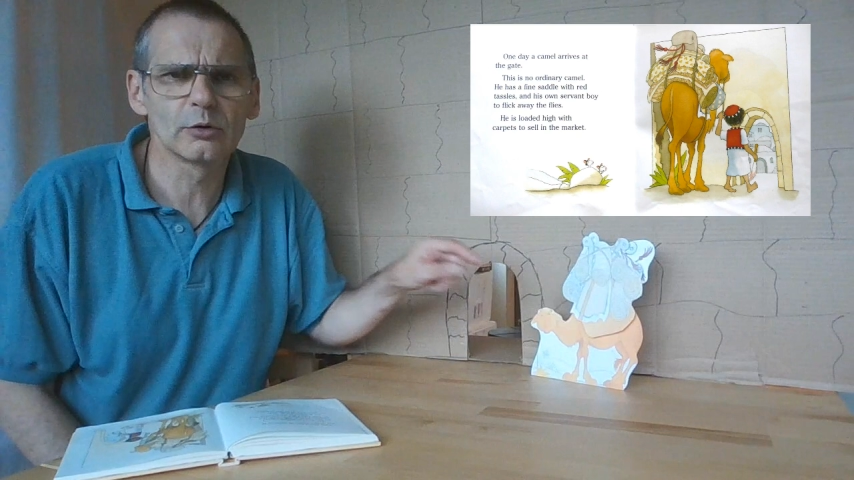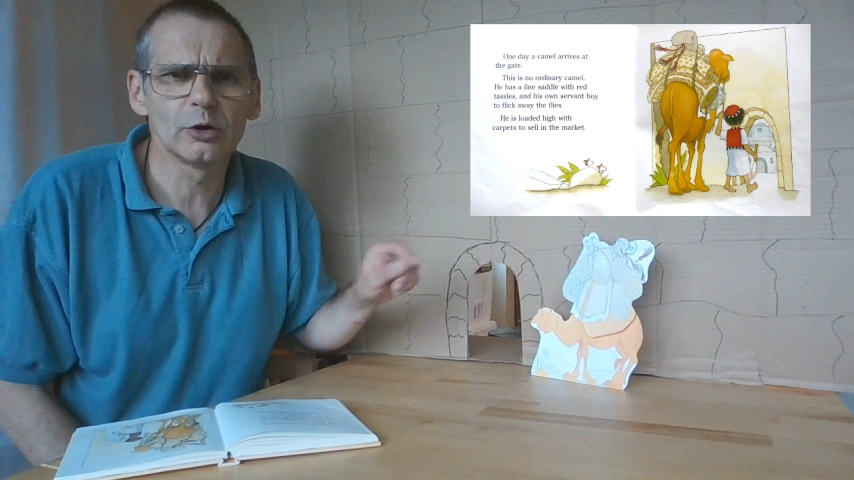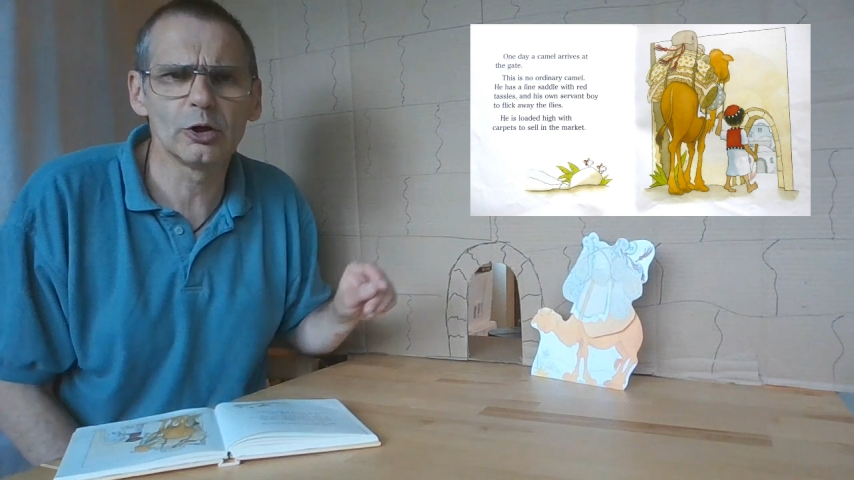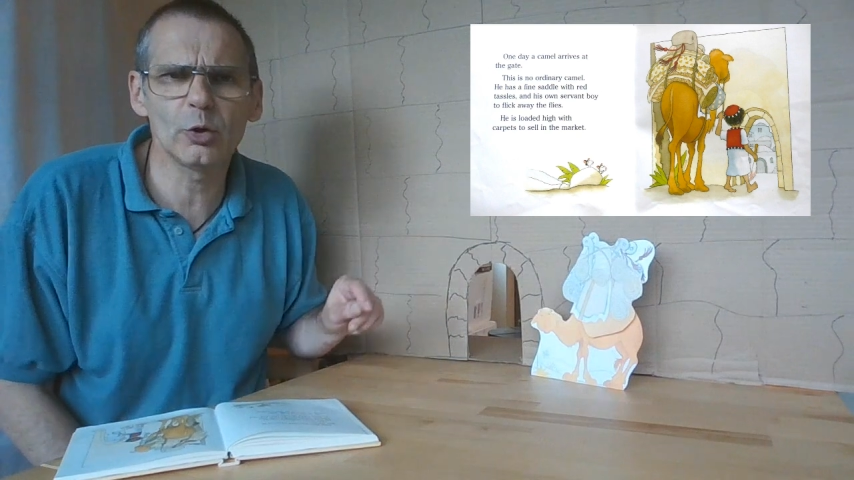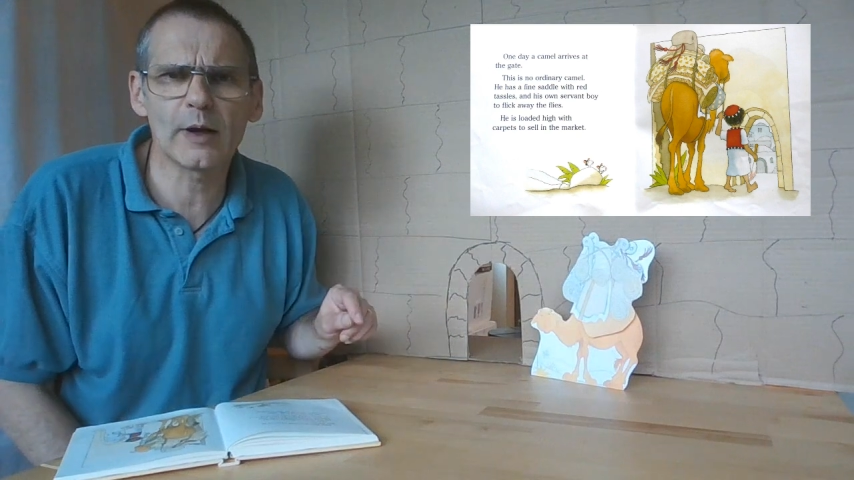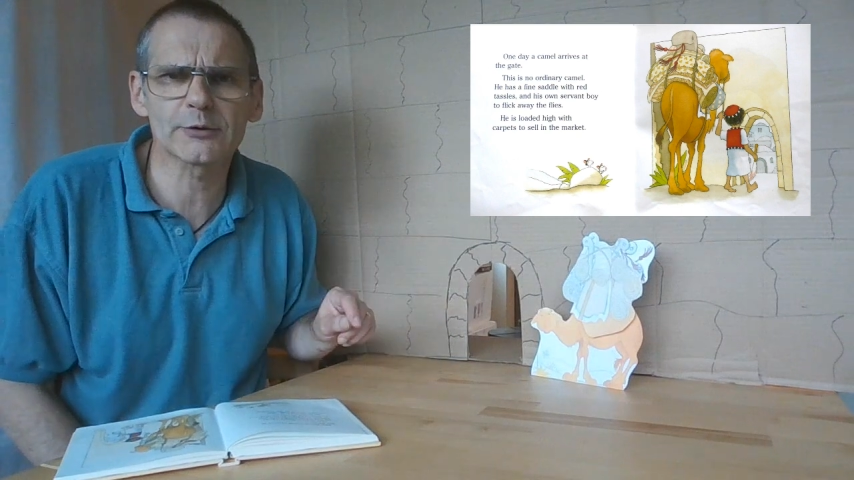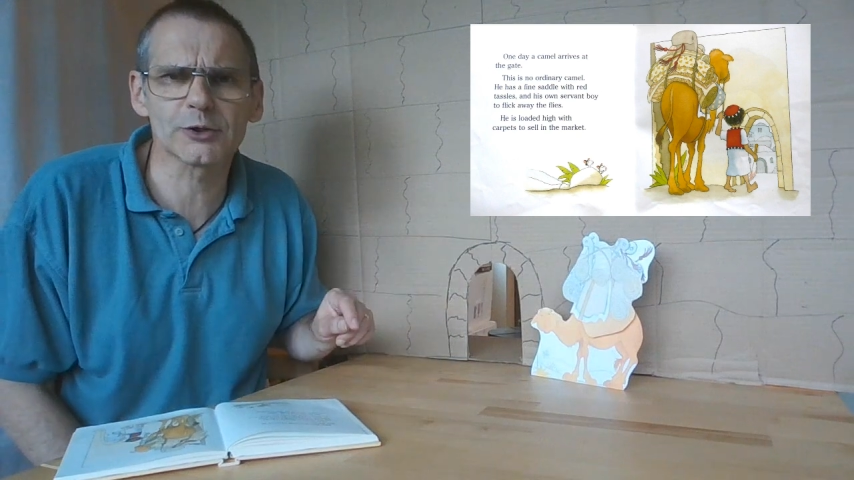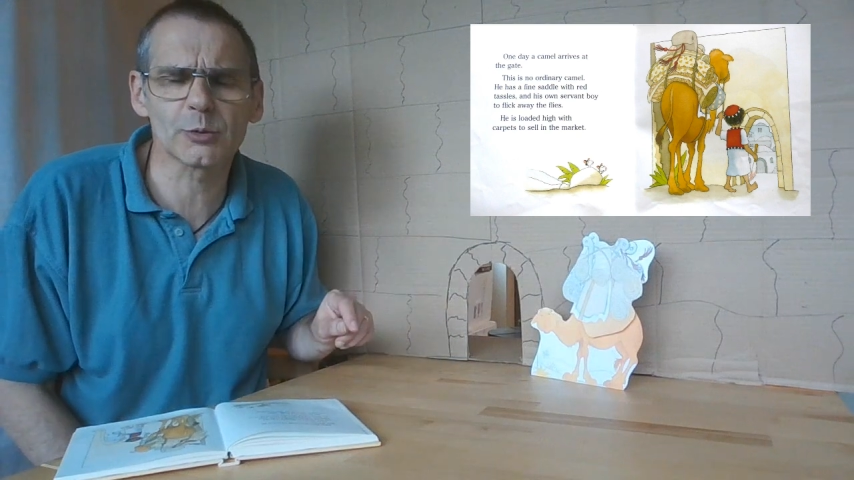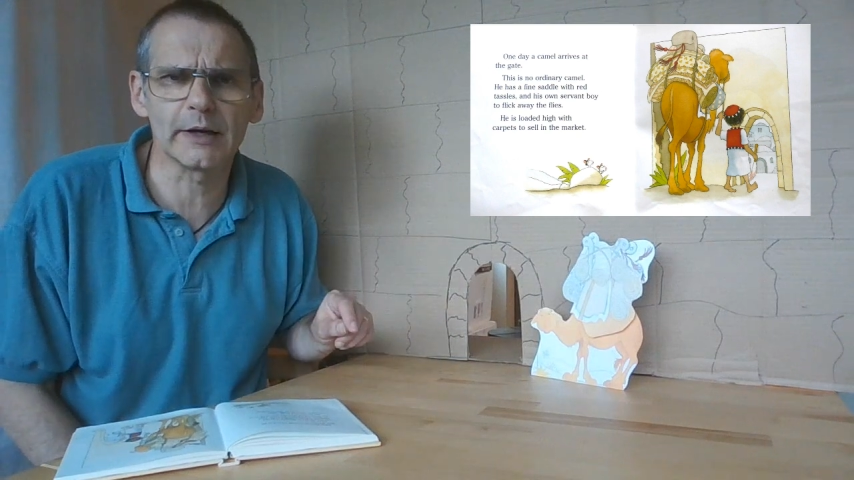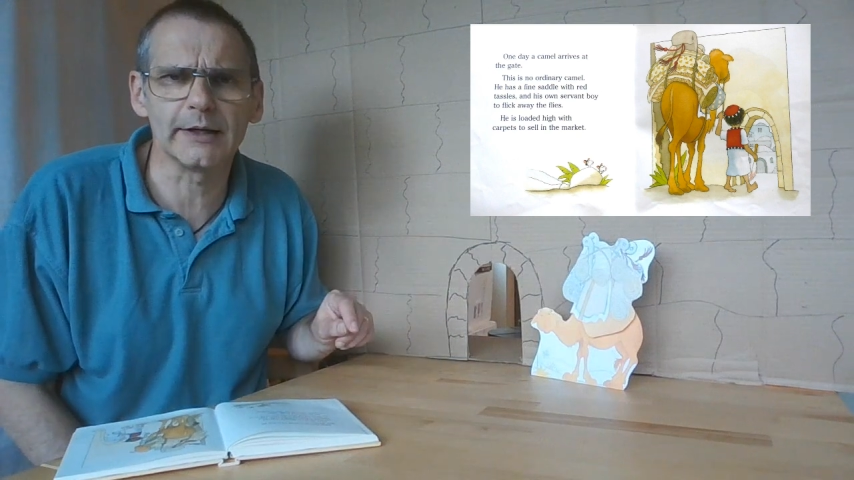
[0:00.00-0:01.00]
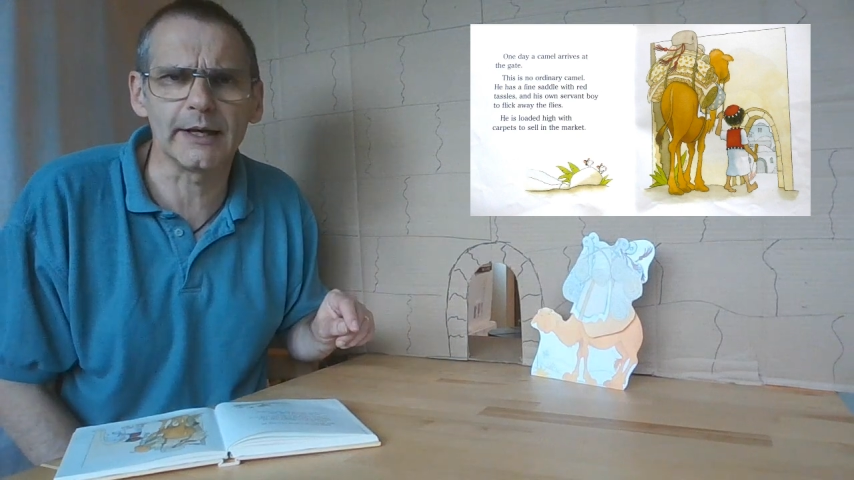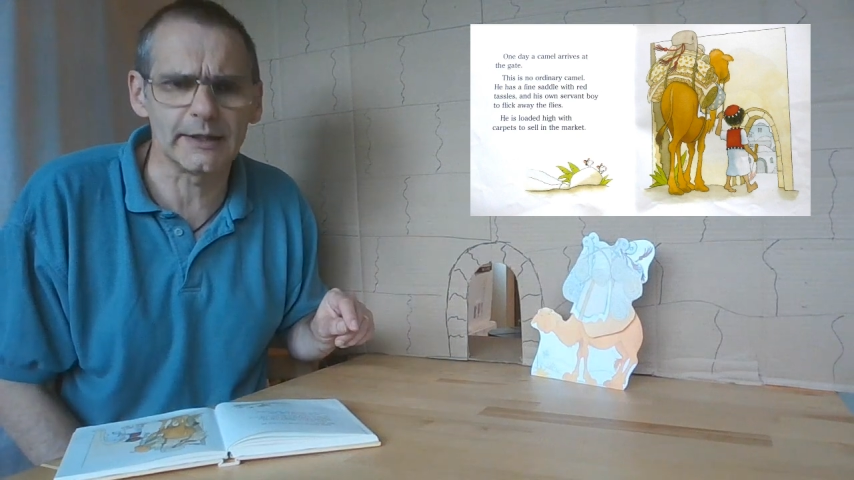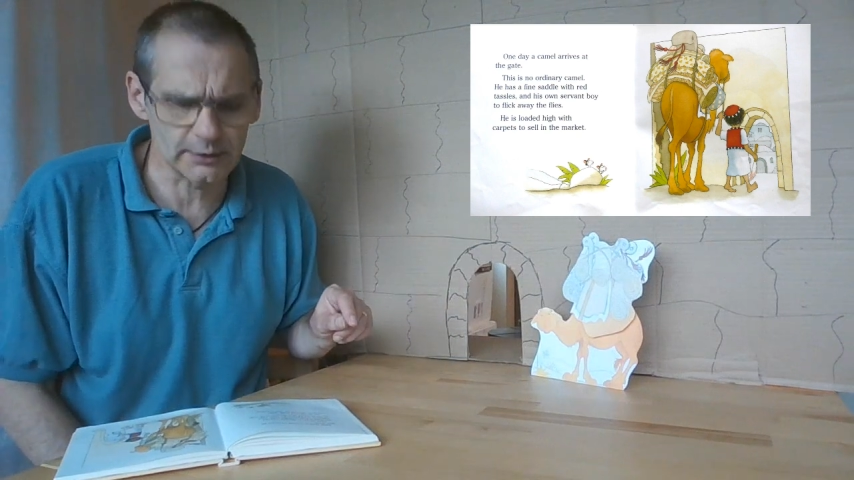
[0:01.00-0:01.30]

who else do I need?